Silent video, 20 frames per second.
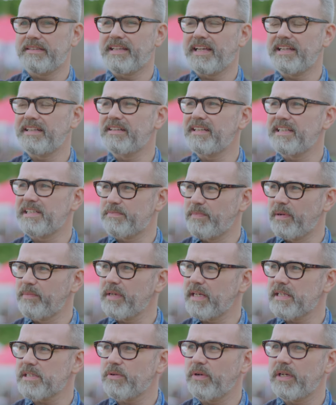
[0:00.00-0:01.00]
then his mum
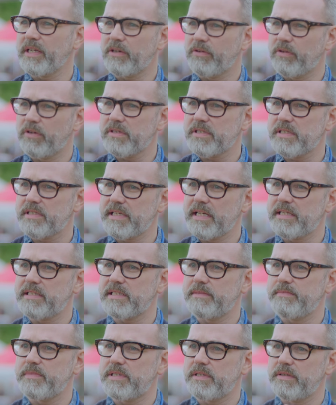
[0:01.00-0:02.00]
gets quite cross,
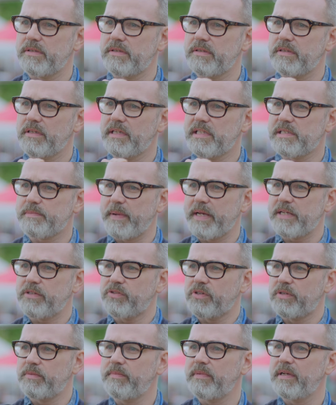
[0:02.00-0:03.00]
sends him to his
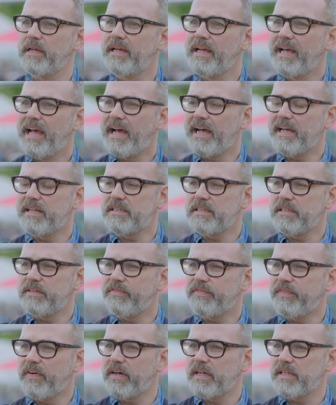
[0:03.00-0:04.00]
bedroom, and he
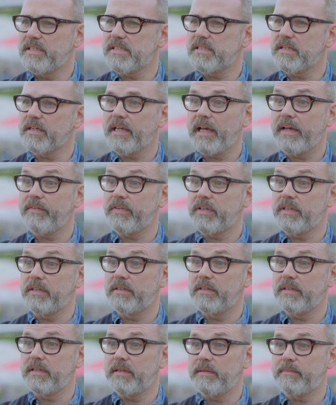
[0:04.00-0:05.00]
finds that
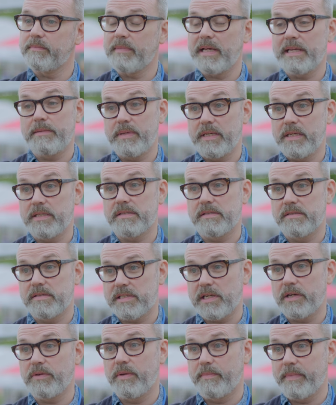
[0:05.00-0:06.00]
Kevin maybe isn't
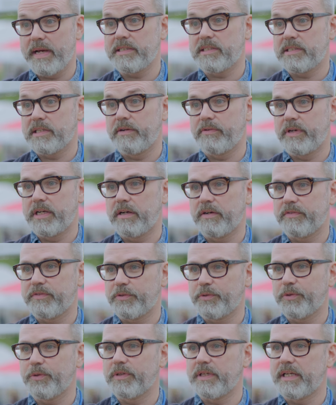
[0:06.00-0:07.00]
so imaginary
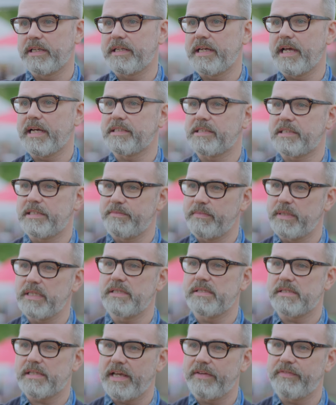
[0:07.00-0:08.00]
after all, and he actually
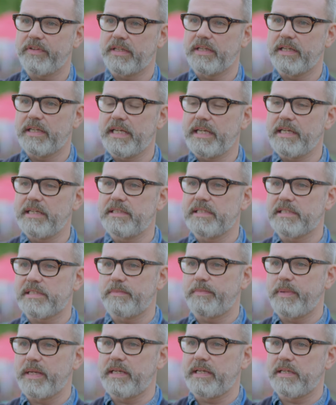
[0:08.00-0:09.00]
meets Kevin, and he
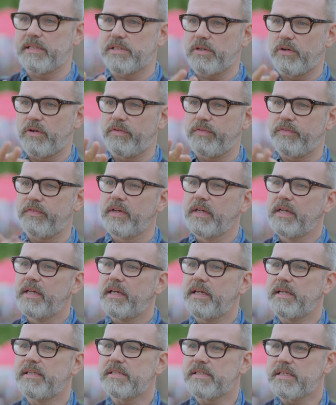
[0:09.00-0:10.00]
disappears off
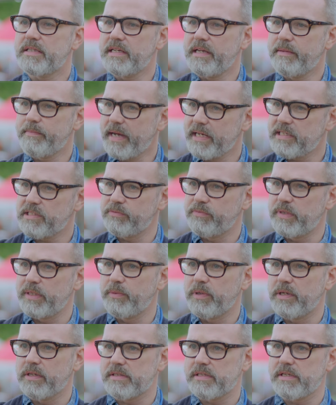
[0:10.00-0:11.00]
into the imaginary
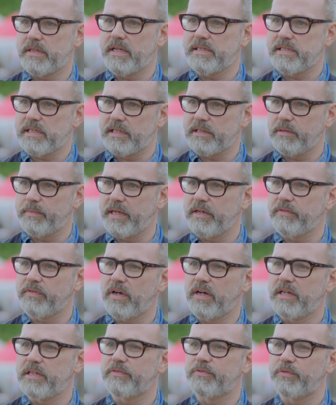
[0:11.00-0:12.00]
world. So there's a little bit of
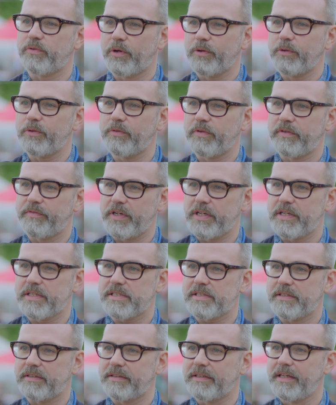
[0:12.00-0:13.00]
kind of role
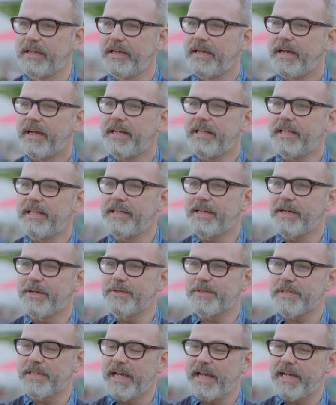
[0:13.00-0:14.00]
reversal, and he
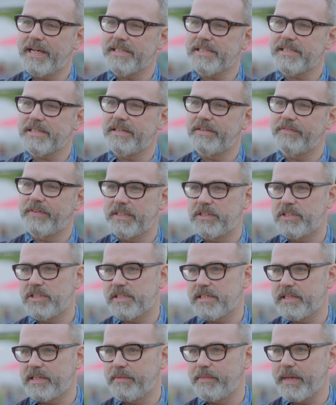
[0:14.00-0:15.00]
goes and has
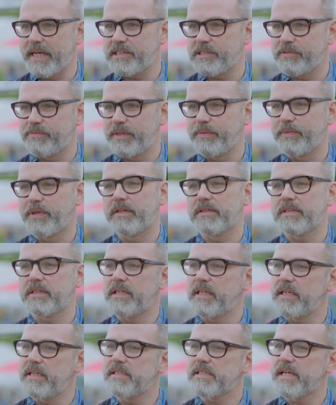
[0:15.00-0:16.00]
adventures in the imaginary world, and
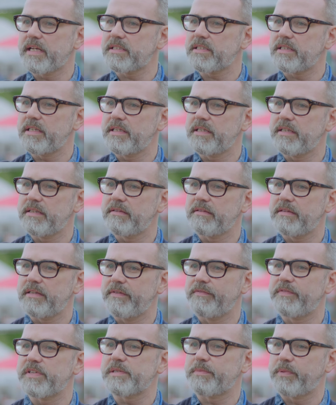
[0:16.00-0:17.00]
he's actually the
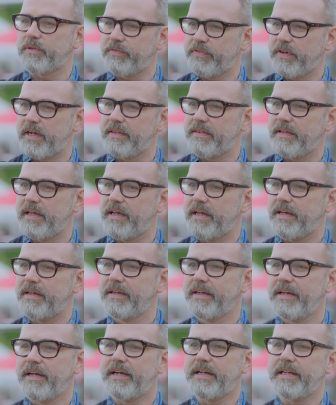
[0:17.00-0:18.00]
invisible friend there,
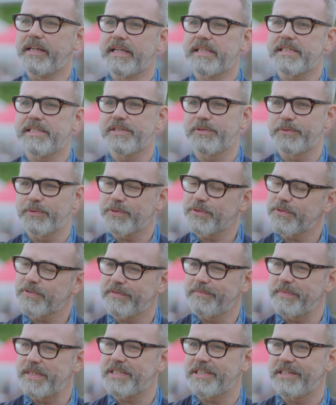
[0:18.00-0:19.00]
and he gets into all sorts
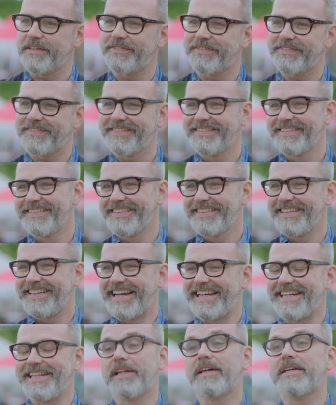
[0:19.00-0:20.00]
of mischief,
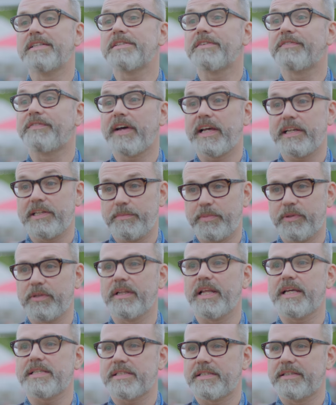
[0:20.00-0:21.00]
and he learns a valuable
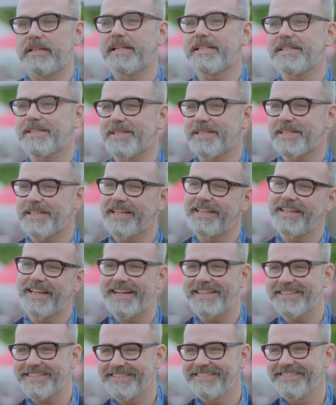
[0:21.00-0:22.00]
lesson, let's just say that.